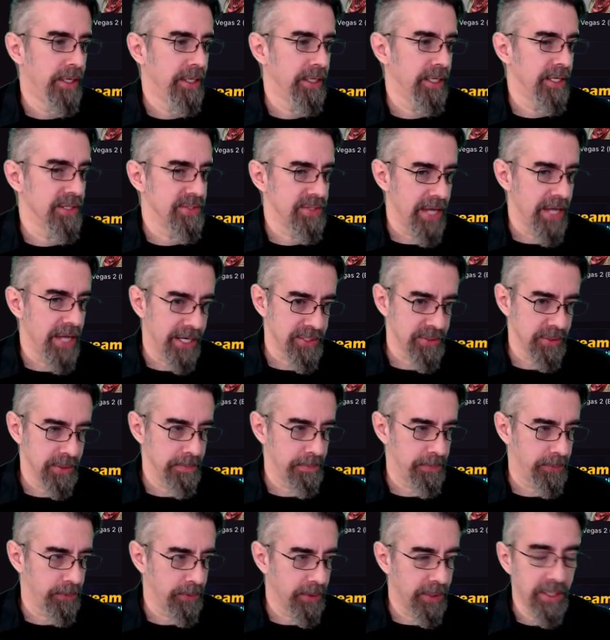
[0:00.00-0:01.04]
it's actually
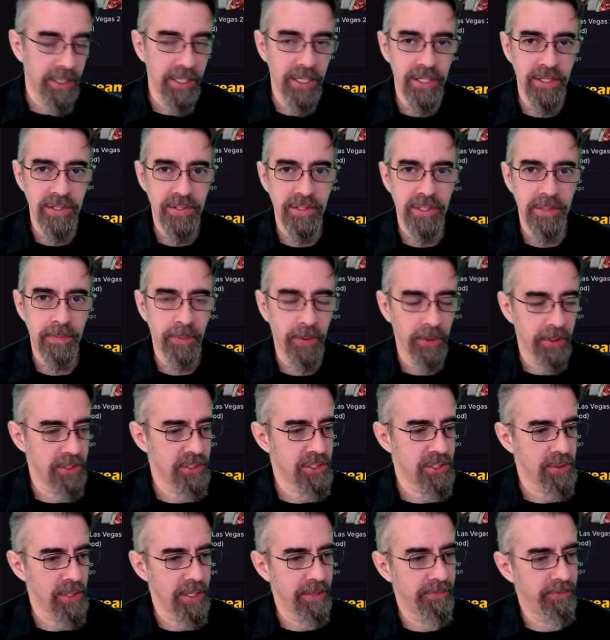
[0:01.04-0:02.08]
pretty easy, pretty
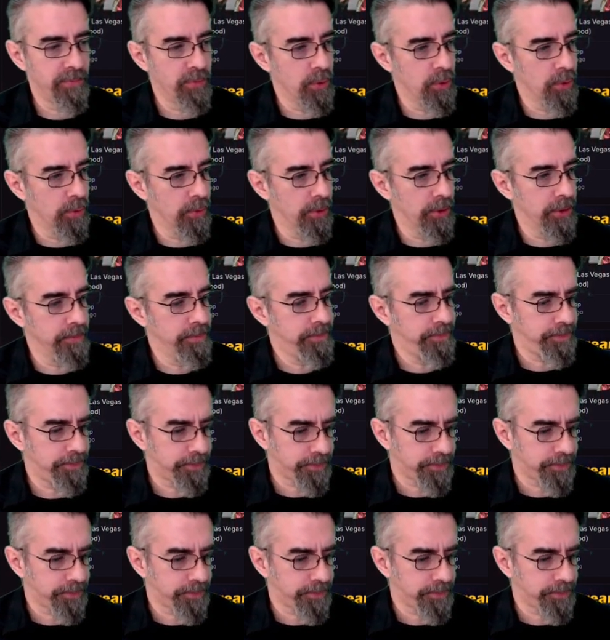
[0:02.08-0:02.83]
straightforward.